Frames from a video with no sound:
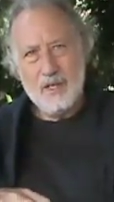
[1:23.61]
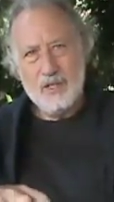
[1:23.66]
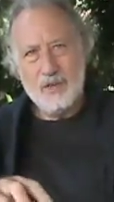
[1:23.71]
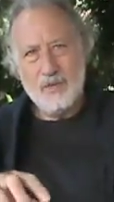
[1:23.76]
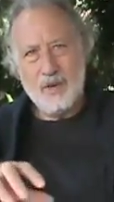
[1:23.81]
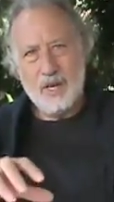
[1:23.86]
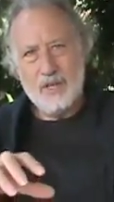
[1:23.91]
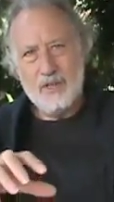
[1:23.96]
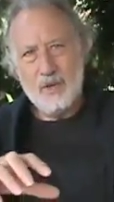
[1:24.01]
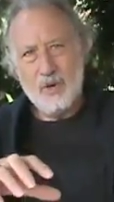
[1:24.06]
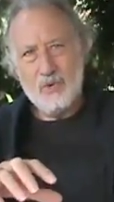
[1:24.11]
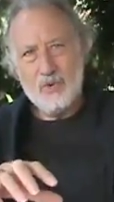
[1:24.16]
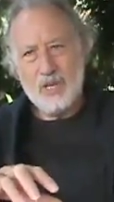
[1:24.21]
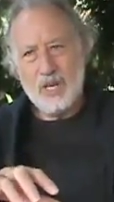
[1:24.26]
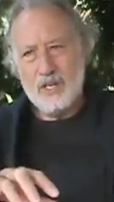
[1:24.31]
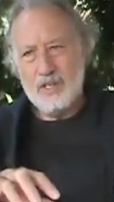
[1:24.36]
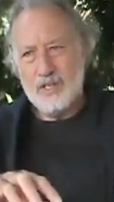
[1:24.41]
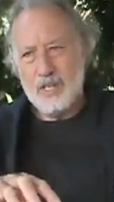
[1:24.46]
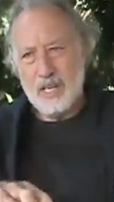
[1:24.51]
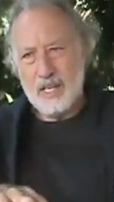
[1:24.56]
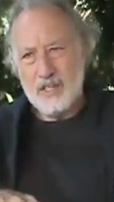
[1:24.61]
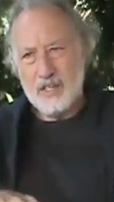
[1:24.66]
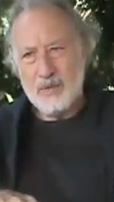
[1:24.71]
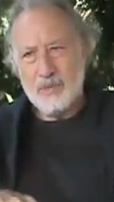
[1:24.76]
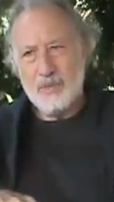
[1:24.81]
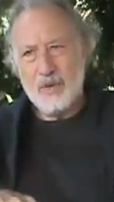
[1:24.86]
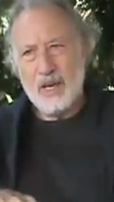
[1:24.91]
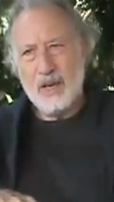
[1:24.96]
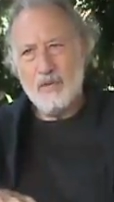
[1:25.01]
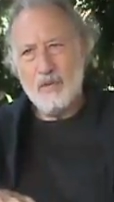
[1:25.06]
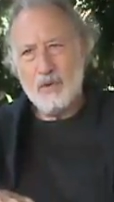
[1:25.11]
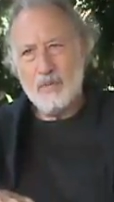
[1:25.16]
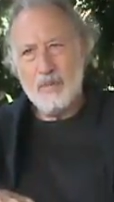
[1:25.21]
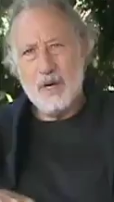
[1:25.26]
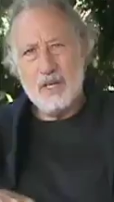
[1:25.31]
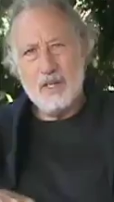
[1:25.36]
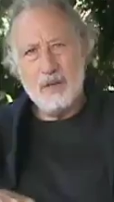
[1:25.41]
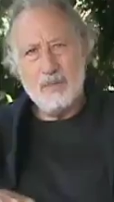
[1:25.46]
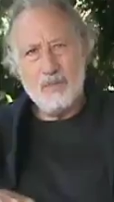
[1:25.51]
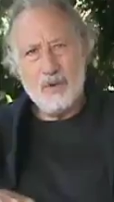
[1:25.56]
So if I don't identify with
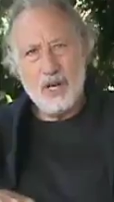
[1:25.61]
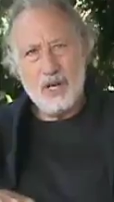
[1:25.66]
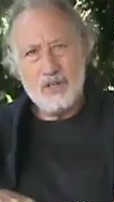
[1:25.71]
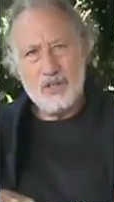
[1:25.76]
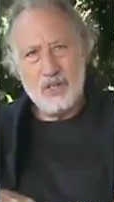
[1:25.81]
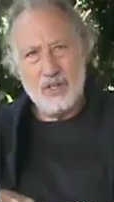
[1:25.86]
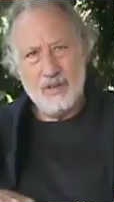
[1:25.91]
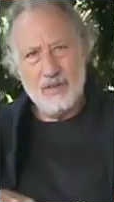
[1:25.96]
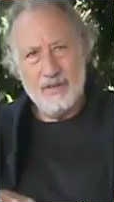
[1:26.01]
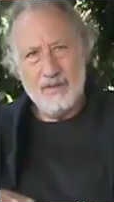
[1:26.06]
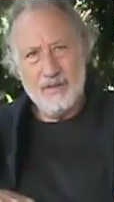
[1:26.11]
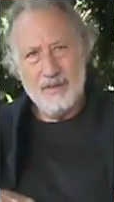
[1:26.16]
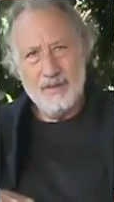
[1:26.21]
my depression,